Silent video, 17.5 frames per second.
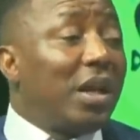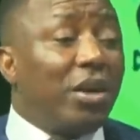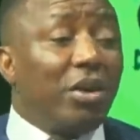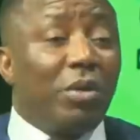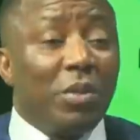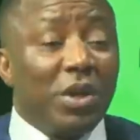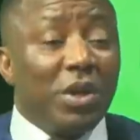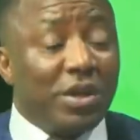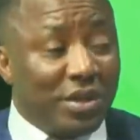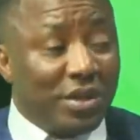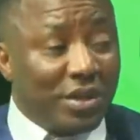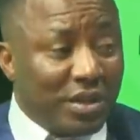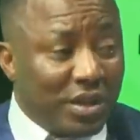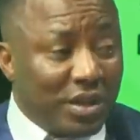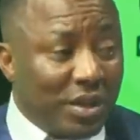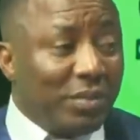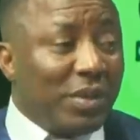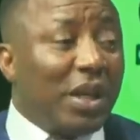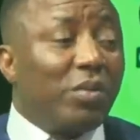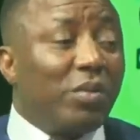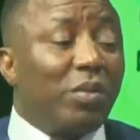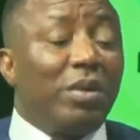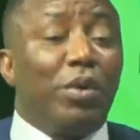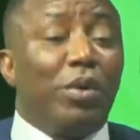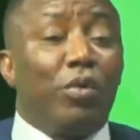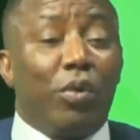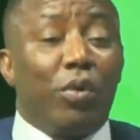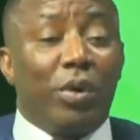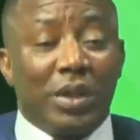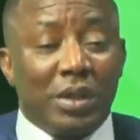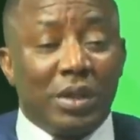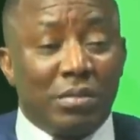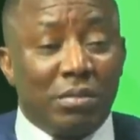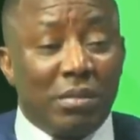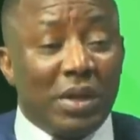an economic system that we have been
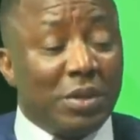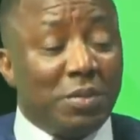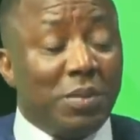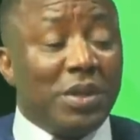running,